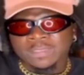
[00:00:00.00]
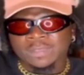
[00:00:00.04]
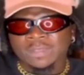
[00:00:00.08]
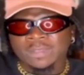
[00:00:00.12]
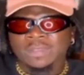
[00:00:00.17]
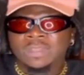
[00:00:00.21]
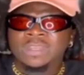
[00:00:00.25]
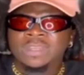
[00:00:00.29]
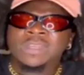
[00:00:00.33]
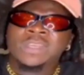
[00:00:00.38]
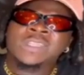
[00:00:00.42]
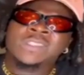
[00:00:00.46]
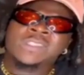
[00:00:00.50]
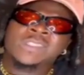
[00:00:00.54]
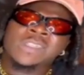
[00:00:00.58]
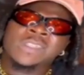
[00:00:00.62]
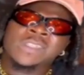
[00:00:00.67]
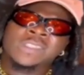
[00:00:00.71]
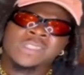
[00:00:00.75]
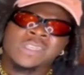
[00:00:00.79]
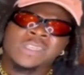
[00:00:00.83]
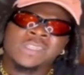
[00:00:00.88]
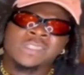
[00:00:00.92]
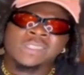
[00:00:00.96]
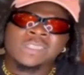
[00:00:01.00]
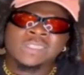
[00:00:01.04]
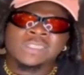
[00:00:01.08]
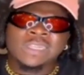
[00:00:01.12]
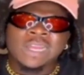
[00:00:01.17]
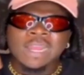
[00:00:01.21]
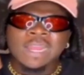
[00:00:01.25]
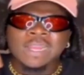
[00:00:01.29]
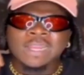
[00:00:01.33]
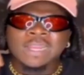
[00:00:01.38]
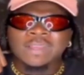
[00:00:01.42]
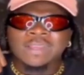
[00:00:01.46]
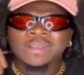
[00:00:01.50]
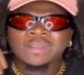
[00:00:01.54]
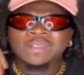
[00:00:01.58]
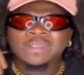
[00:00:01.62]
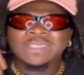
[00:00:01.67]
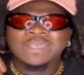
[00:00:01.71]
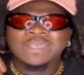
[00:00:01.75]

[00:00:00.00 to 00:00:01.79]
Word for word: It's like, to